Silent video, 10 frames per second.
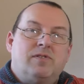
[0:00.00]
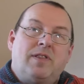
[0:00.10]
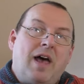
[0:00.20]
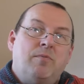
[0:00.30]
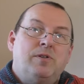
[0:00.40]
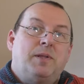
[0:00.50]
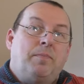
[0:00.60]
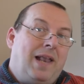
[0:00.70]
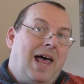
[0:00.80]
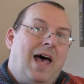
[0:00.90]
So that was the
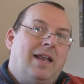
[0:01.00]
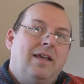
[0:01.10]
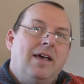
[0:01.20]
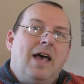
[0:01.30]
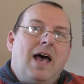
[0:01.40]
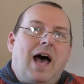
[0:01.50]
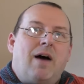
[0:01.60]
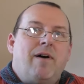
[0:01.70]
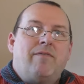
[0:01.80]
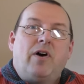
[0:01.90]
plan.
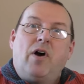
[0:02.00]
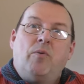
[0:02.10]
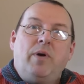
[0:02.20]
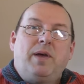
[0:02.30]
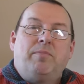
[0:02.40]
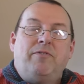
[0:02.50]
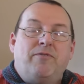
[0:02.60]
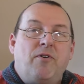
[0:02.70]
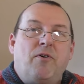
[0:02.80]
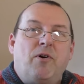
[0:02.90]
However, a week
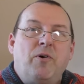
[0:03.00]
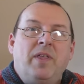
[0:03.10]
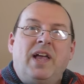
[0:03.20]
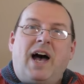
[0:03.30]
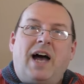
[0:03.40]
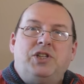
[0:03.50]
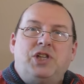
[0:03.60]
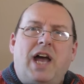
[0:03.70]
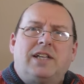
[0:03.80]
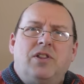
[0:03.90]
before, I
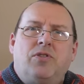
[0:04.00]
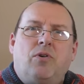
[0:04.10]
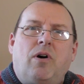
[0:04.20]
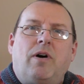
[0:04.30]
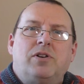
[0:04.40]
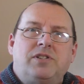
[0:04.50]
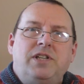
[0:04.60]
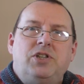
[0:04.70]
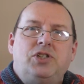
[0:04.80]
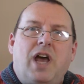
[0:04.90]
checked and thought, I just
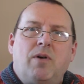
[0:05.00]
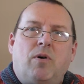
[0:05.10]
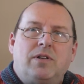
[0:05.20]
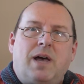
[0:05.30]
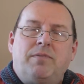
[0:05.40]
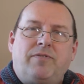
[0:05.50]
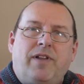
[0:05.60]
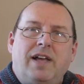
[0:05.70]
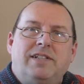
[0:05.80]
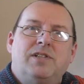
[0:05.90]
need to check what time the
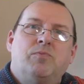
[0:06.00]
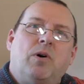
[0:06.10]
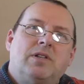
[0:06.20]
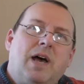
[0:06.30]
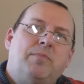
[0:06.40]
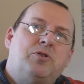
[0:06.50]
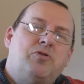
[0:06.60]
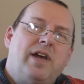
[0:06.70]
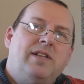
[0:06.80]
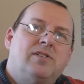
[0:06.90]
flight is, what time the
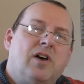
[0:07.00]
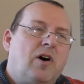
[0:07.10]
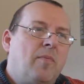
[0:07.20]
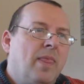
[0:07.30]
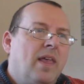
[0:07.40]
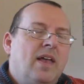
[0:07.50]
trains are.